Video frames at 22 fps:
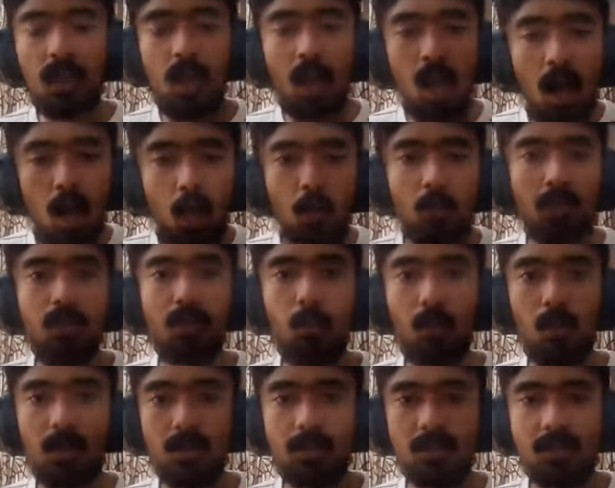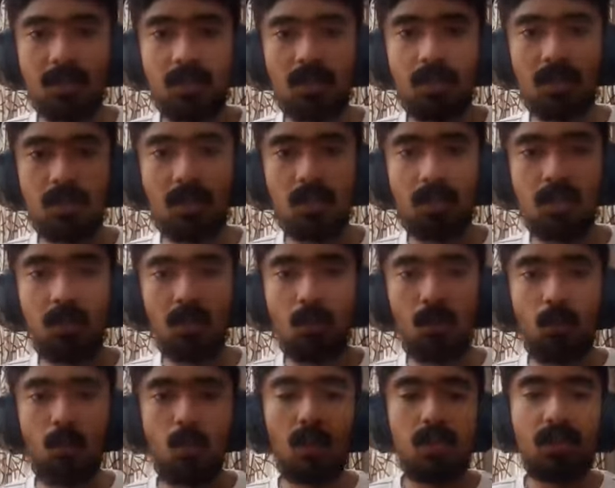how it works,
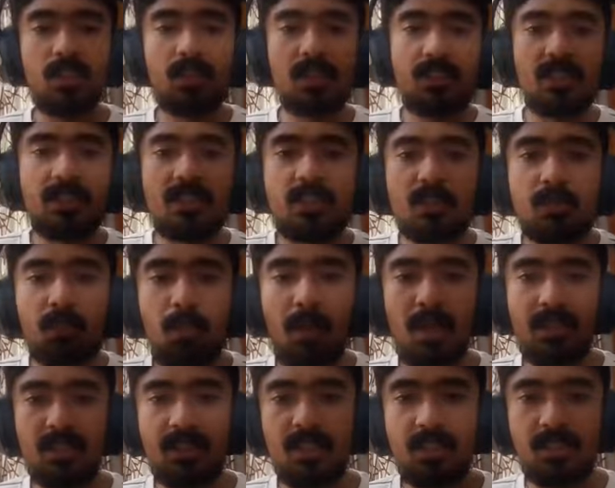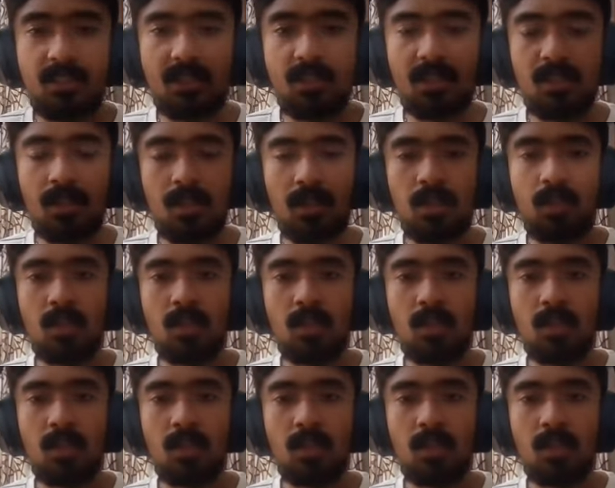what is its basis.